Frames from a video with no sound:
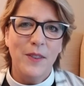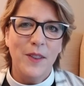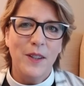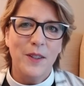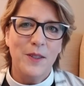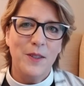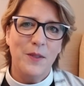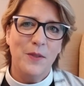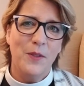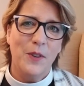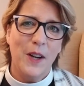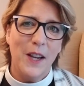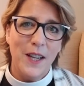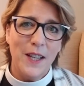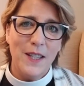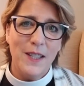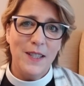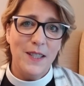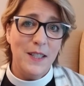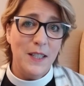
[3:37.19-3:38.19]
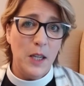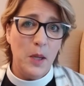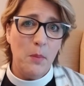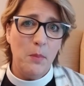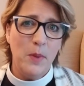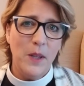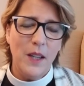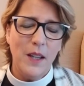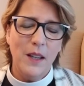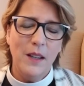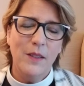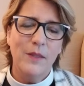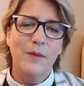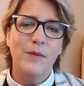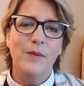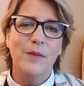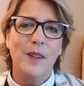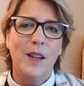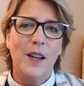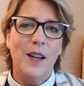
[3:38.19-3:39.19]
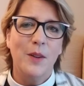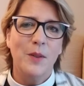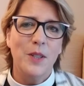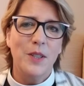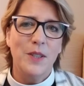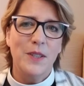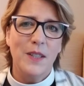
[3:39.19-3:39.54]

There's a phrase, NIMBY, which